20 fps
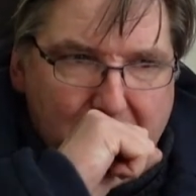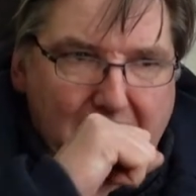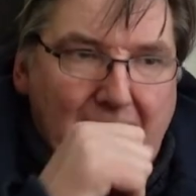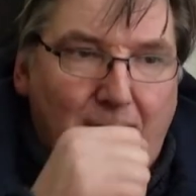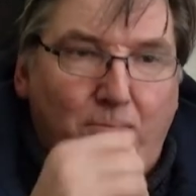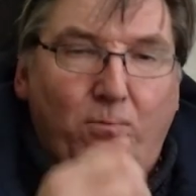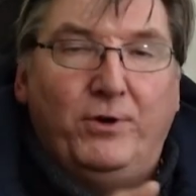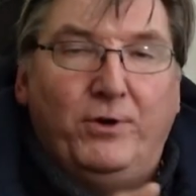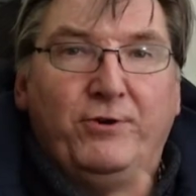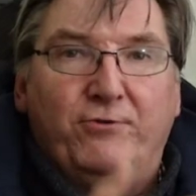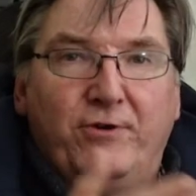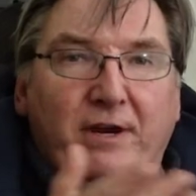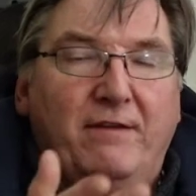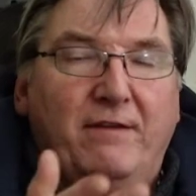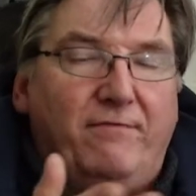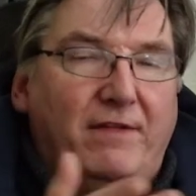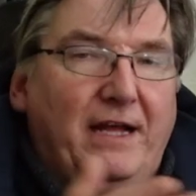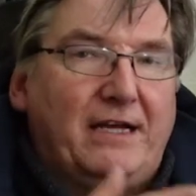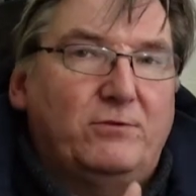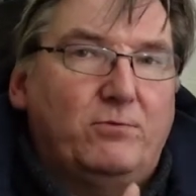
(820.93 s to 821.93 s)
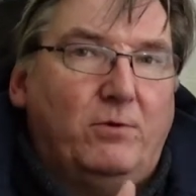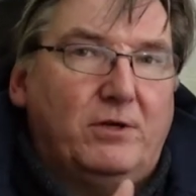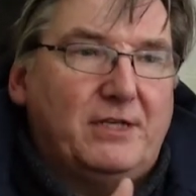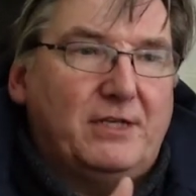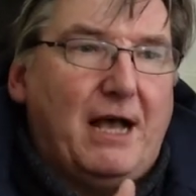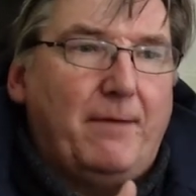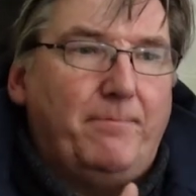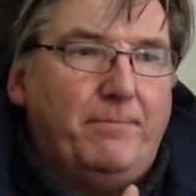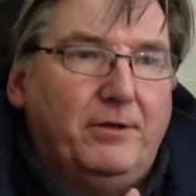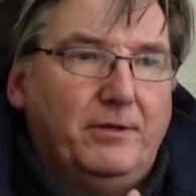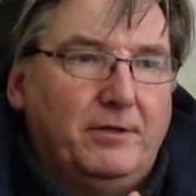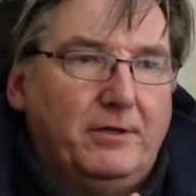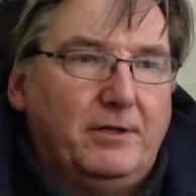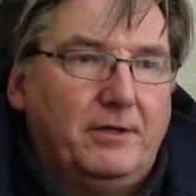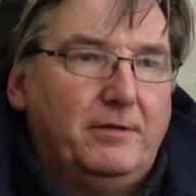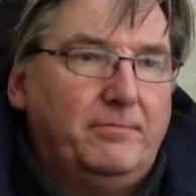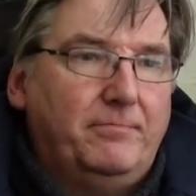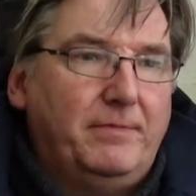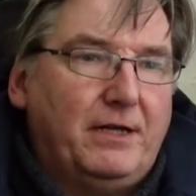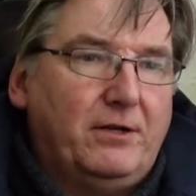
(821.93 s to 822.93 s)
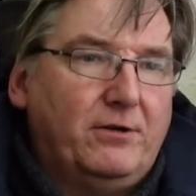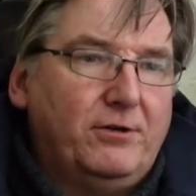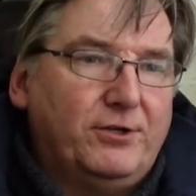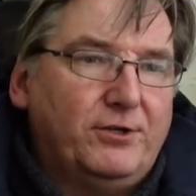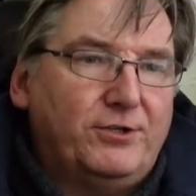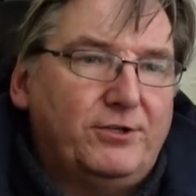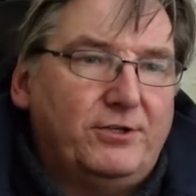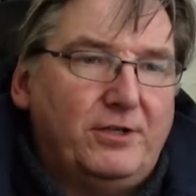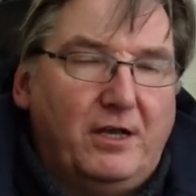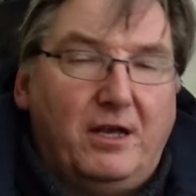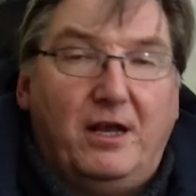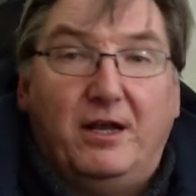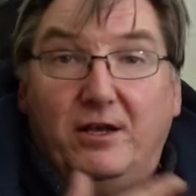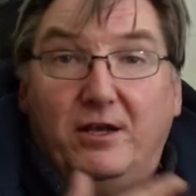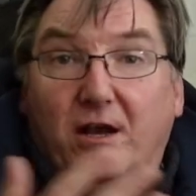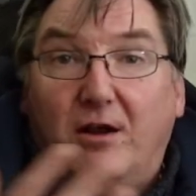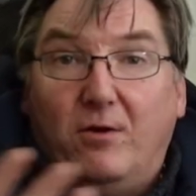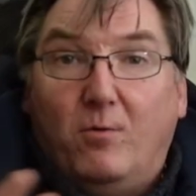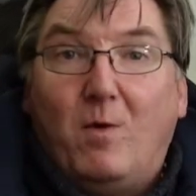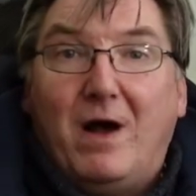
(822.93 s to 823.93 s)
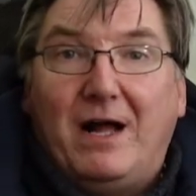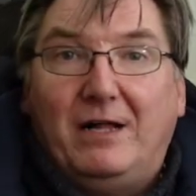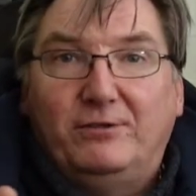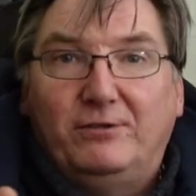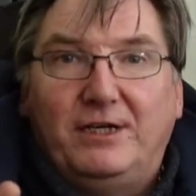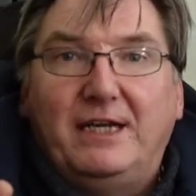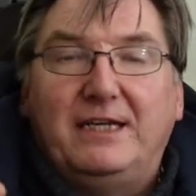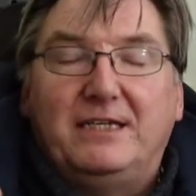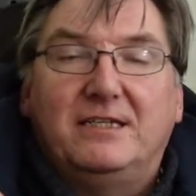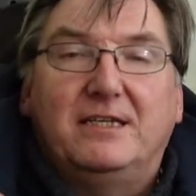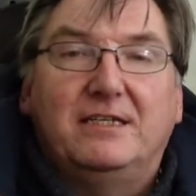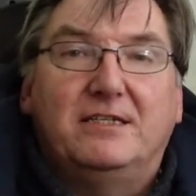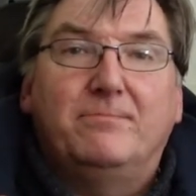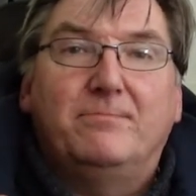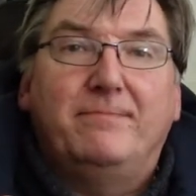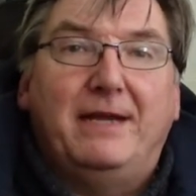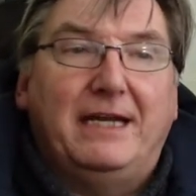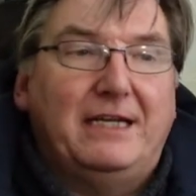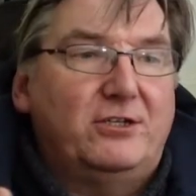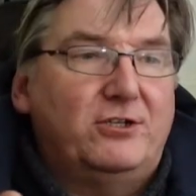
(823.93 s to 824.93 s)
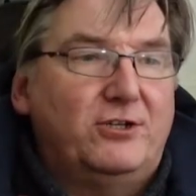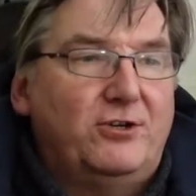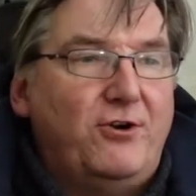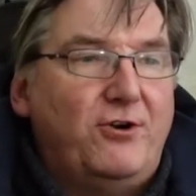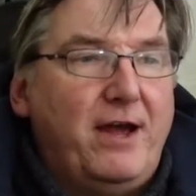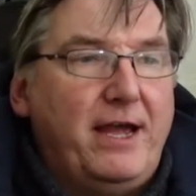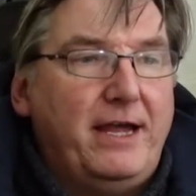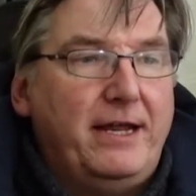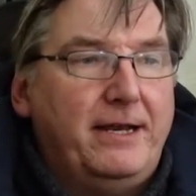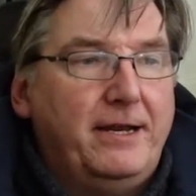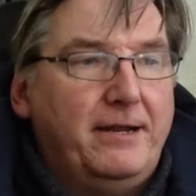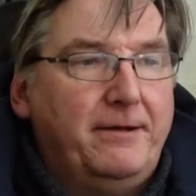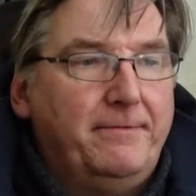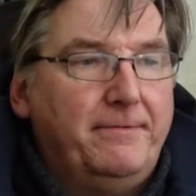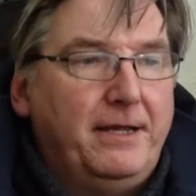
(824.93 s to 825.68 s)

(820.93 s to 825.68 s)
I'm wondering if that's what's happened, because a wild yeast is a mixed strain.